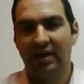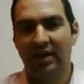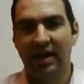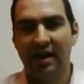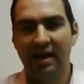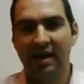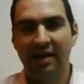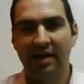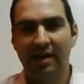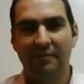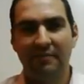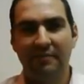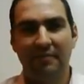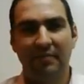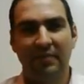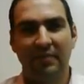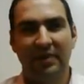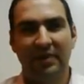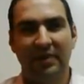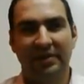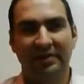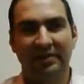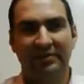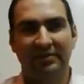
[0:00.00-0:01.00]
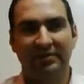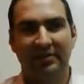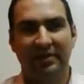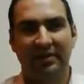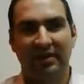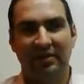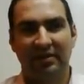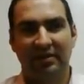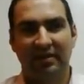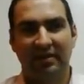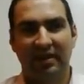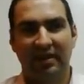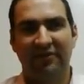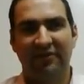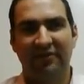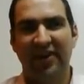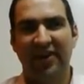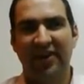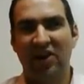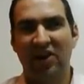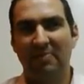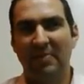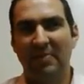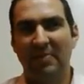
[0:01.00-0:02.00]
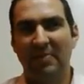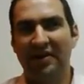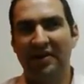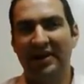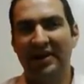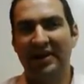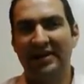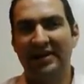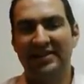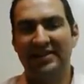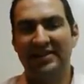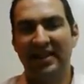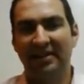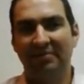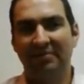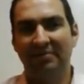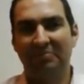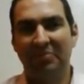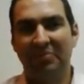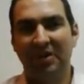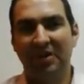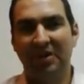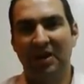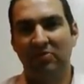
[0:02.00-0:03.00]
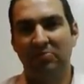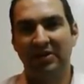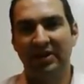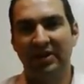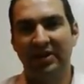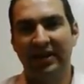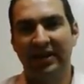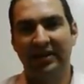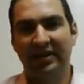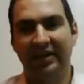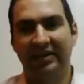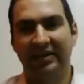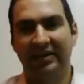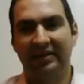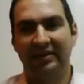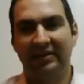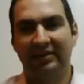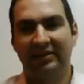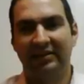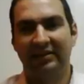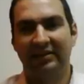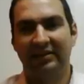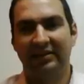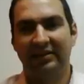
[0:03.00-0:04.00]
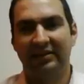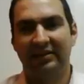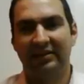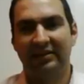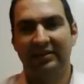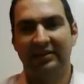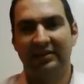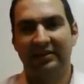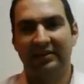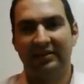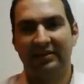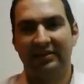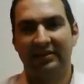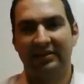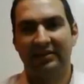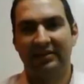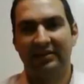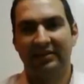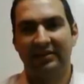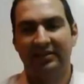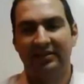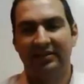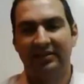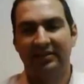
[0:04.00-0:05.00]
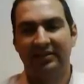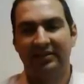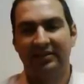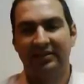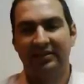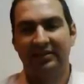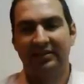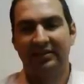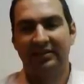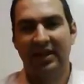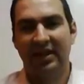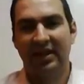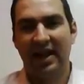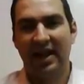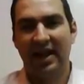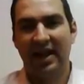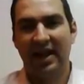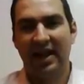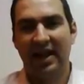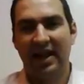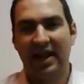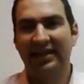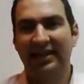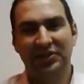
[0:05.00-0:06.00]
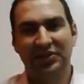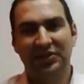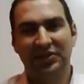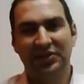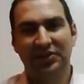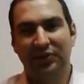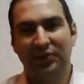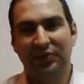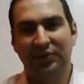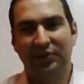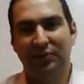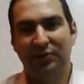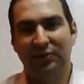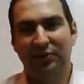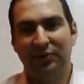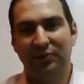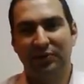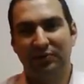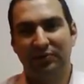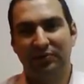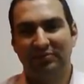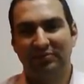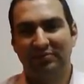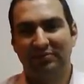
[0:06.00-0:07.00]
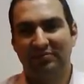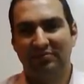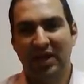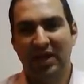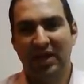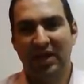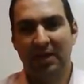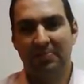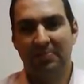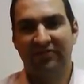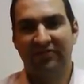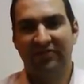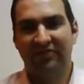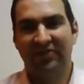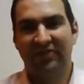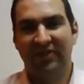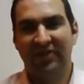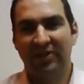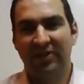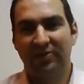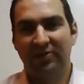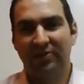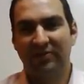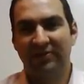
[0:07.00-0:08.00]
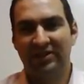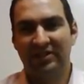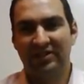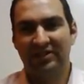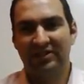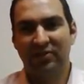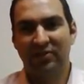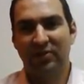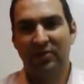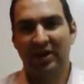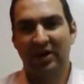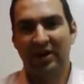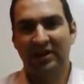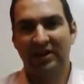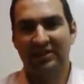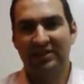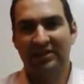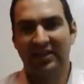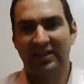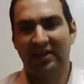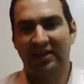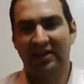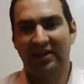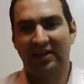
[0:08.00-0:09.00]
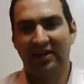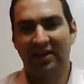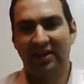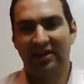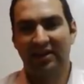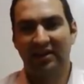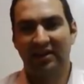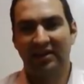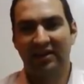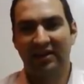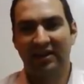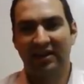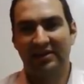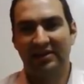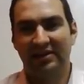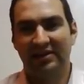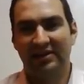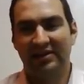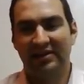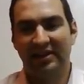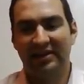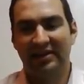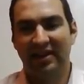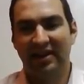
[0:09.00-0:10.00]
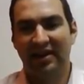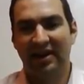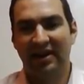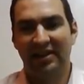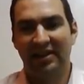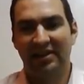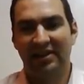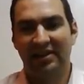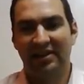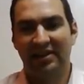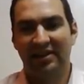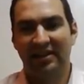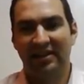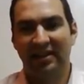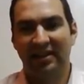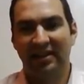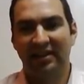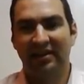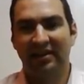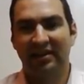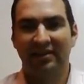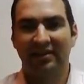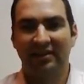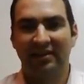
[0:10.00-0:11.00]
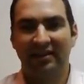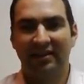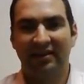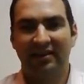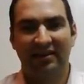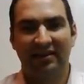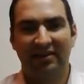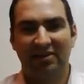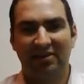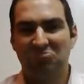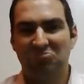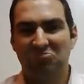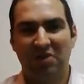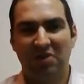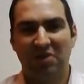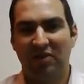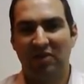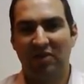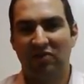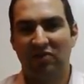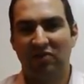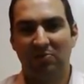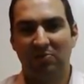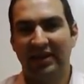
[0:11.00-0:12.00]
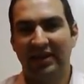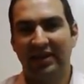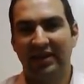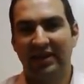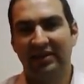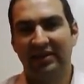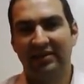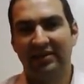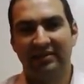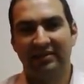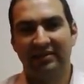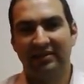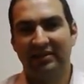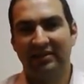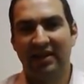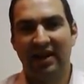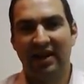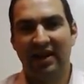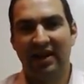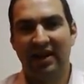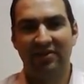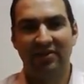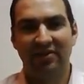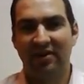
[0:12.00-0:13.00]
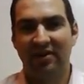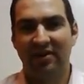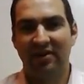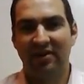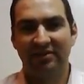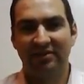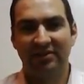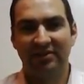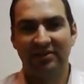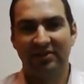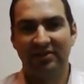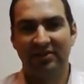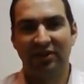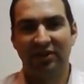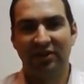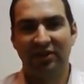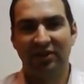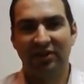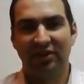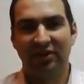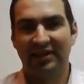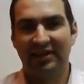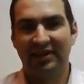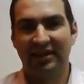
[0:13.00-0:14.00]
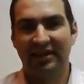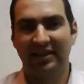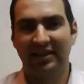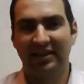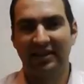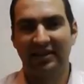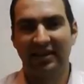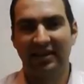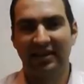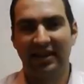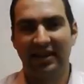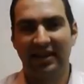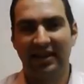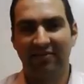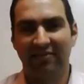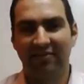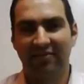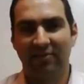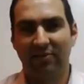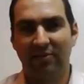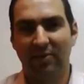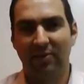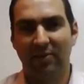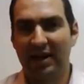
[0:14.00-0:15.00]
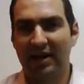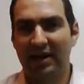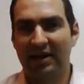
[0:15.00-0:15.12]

A fair amount. I'd say probably. I wanted to get up to 50 reviews as quick as I could, and to get there, I think probably 100 or so products I gave away.